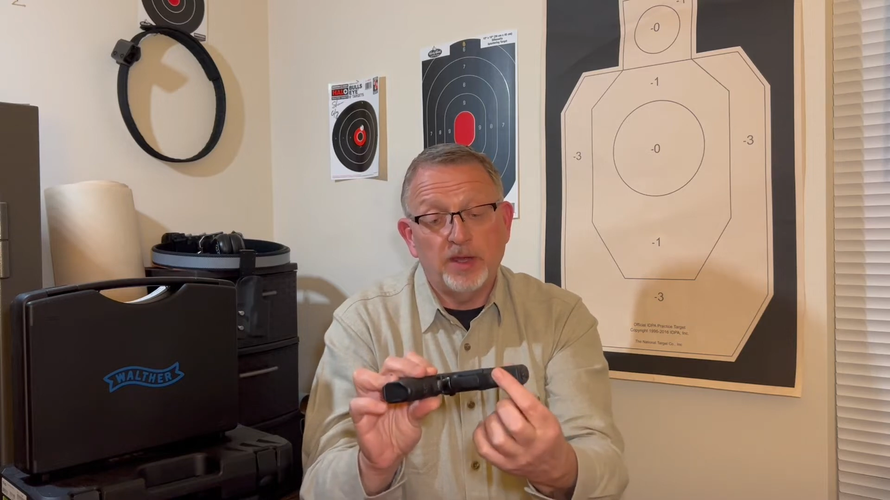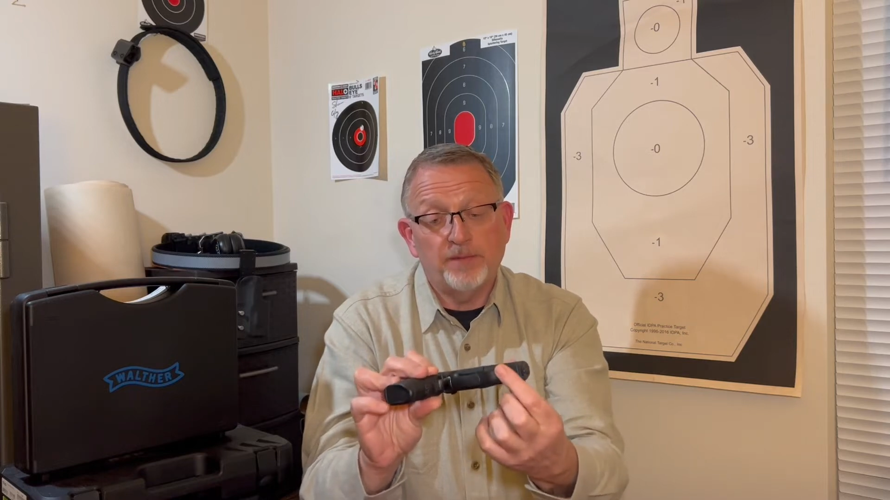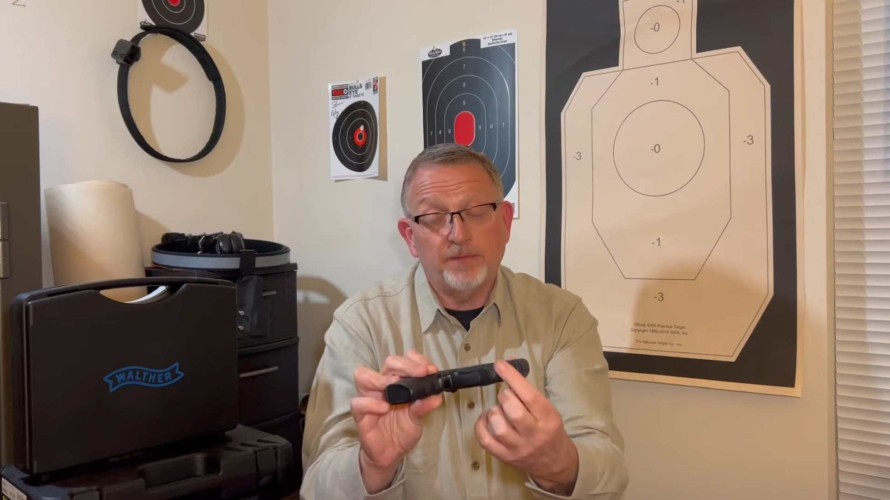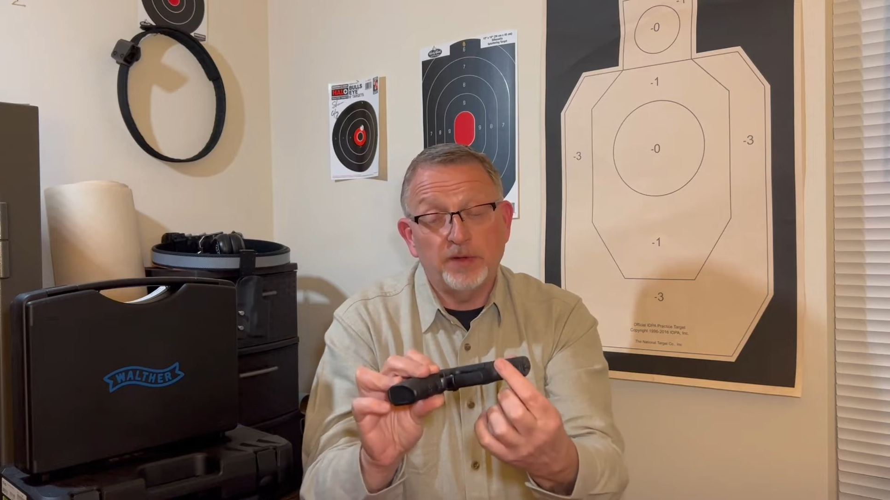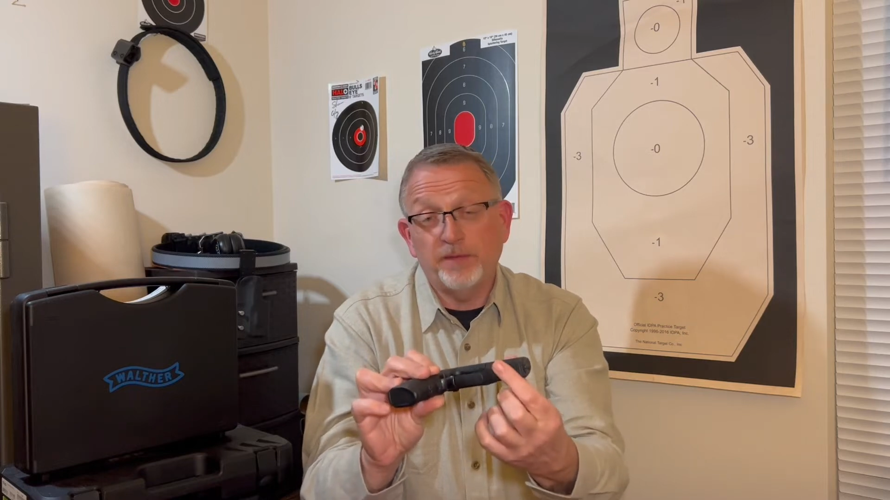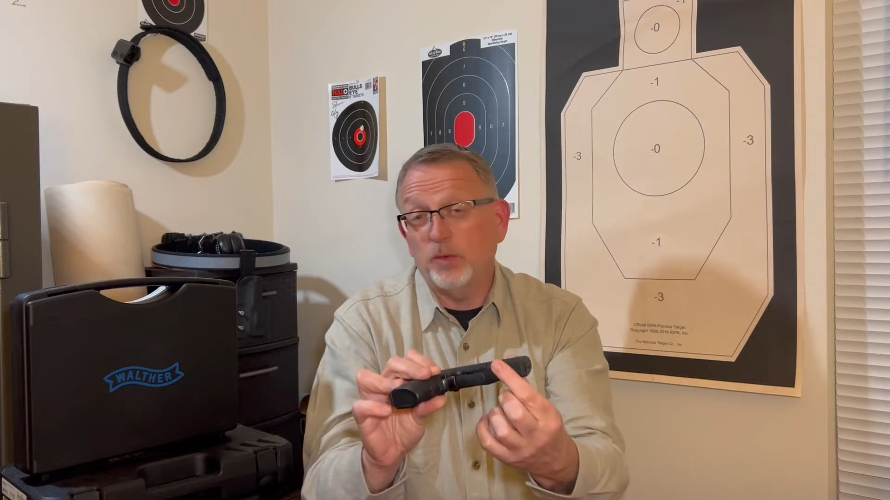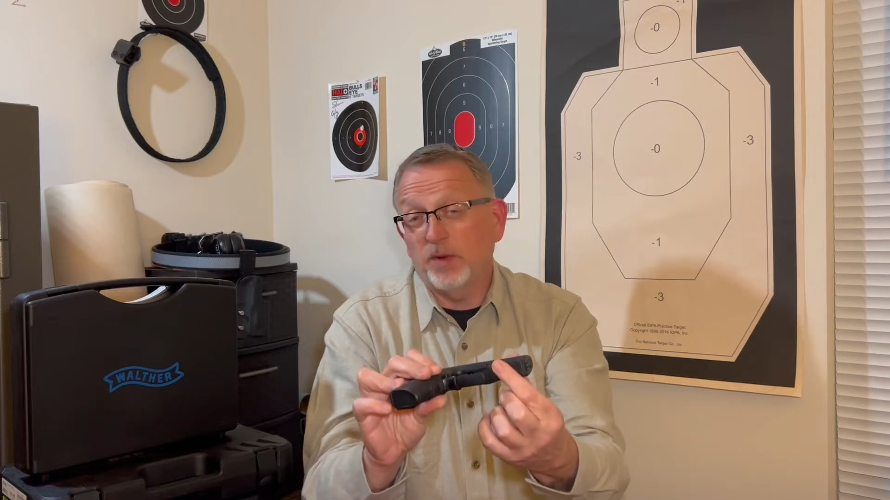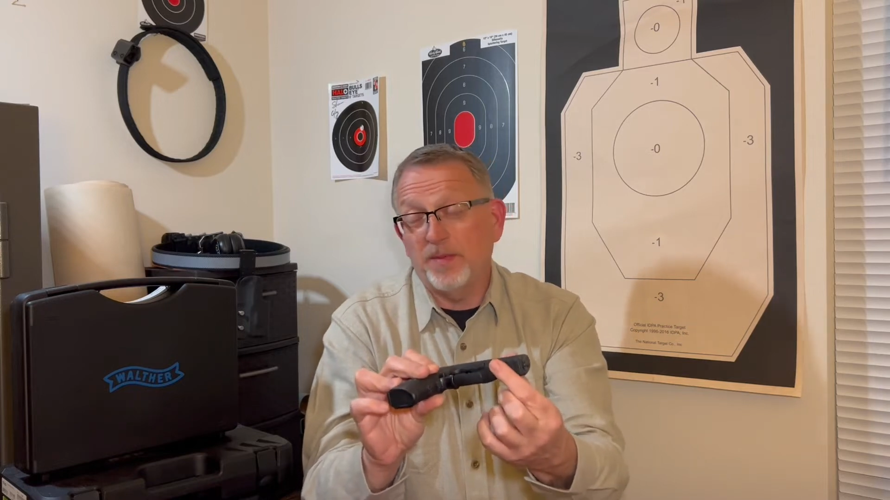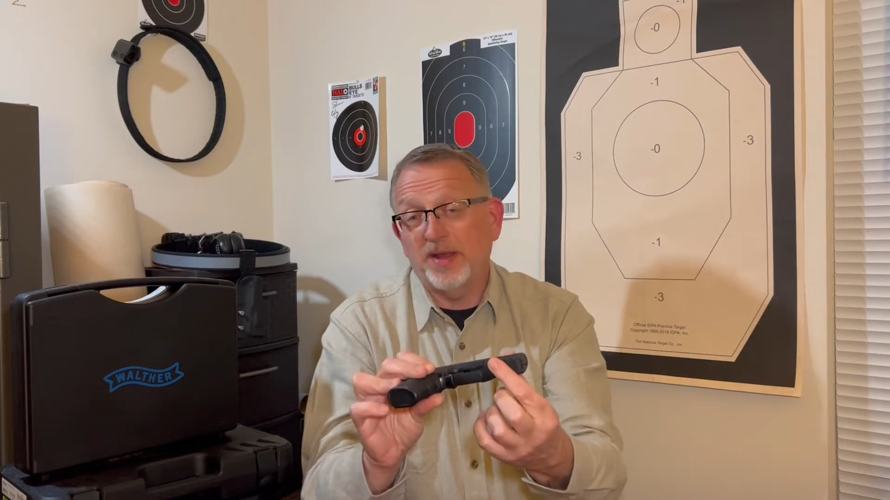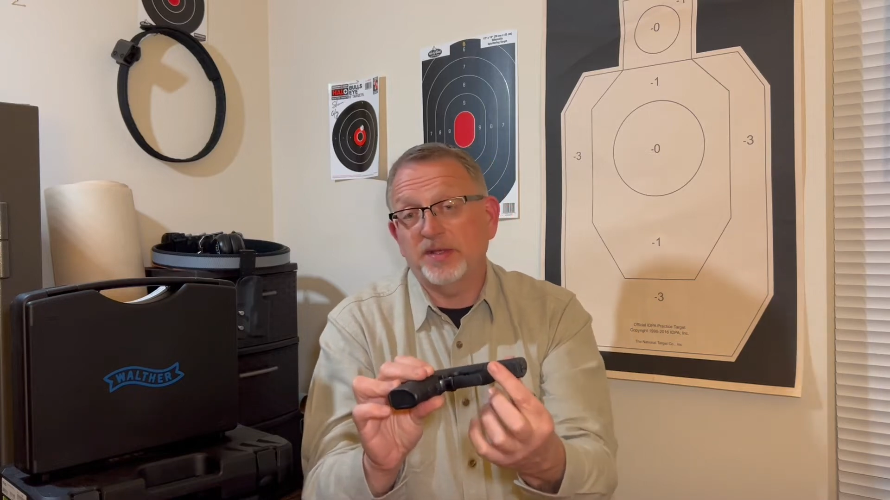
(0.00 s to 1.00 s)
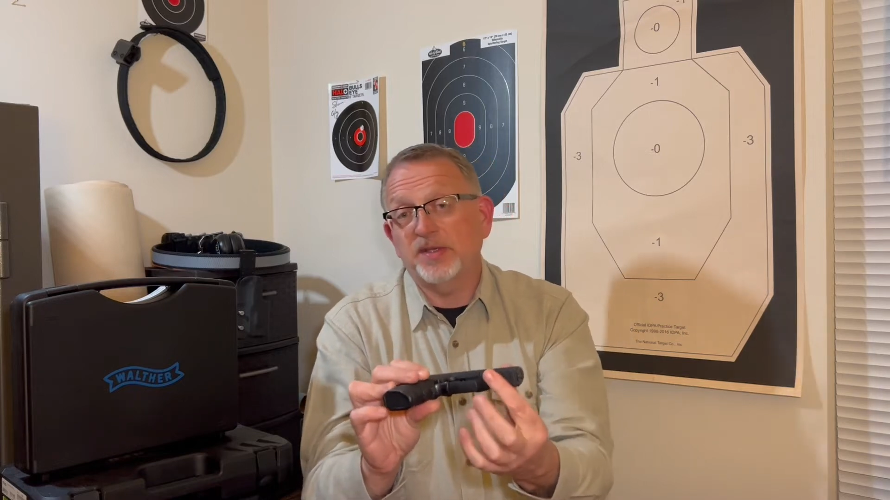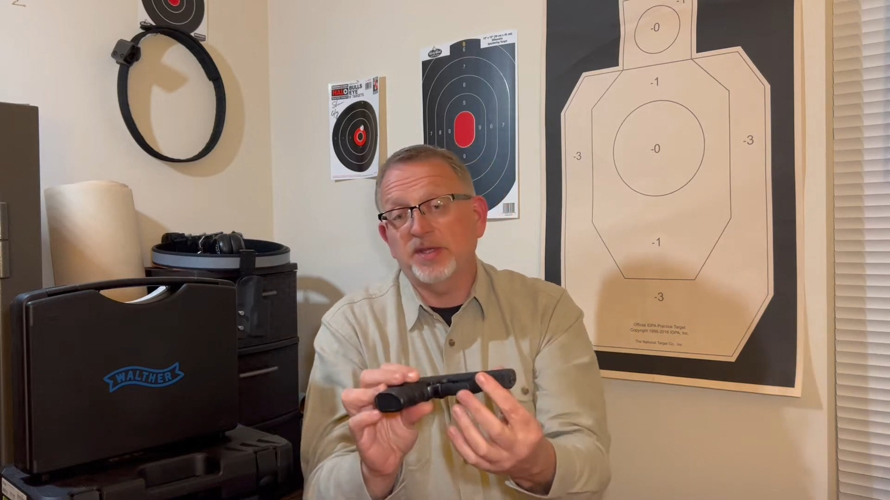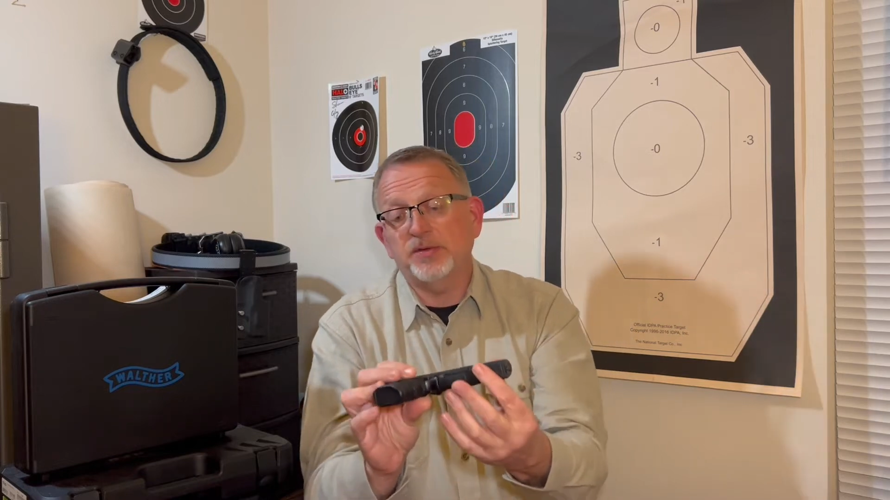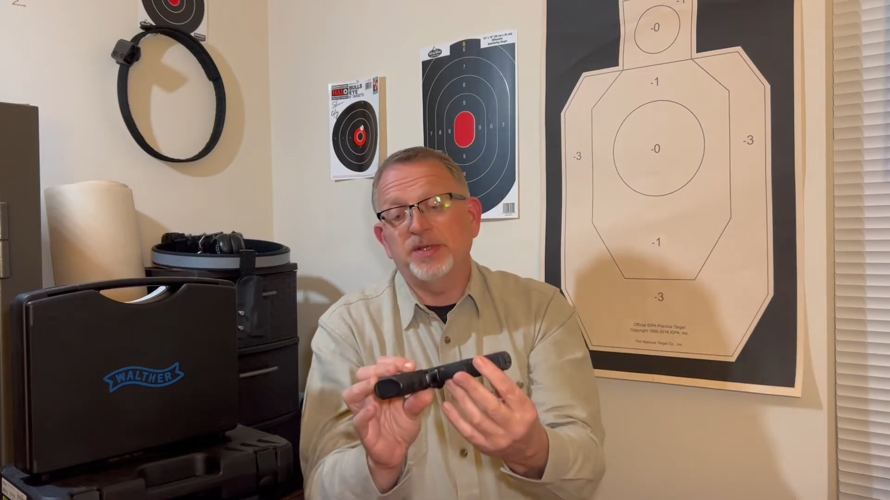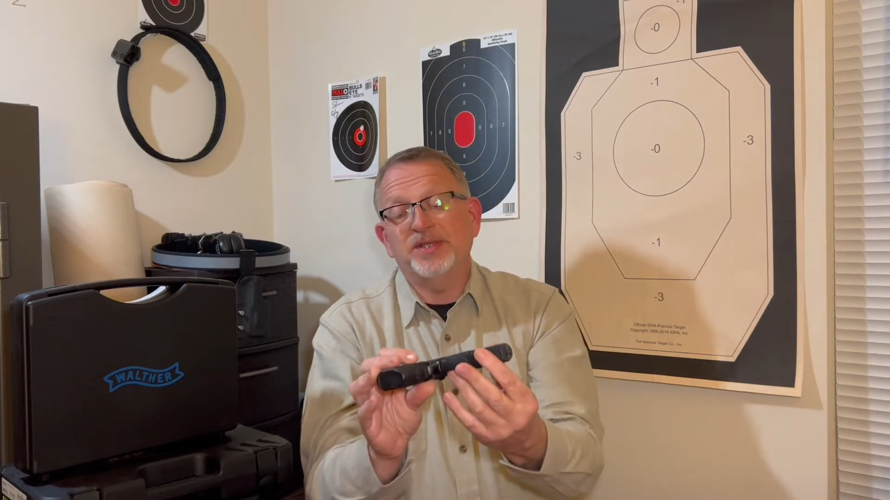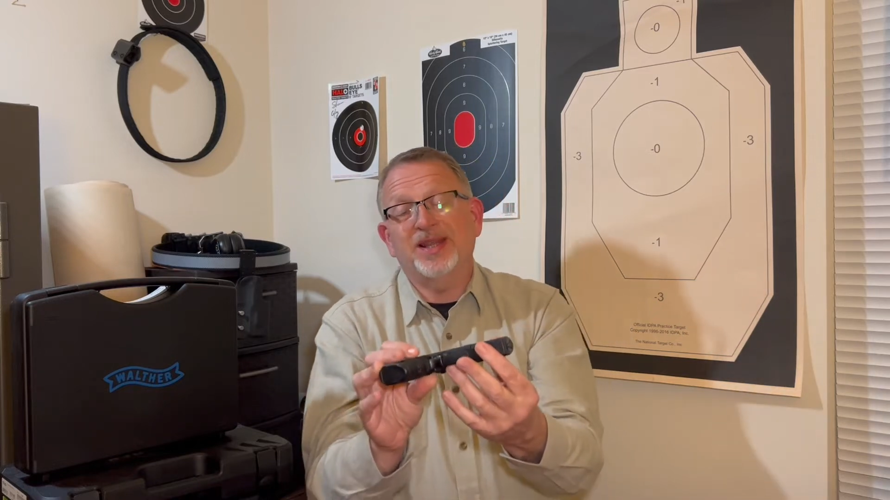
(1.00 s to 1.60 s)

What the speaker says: up front if you want to mount accessories,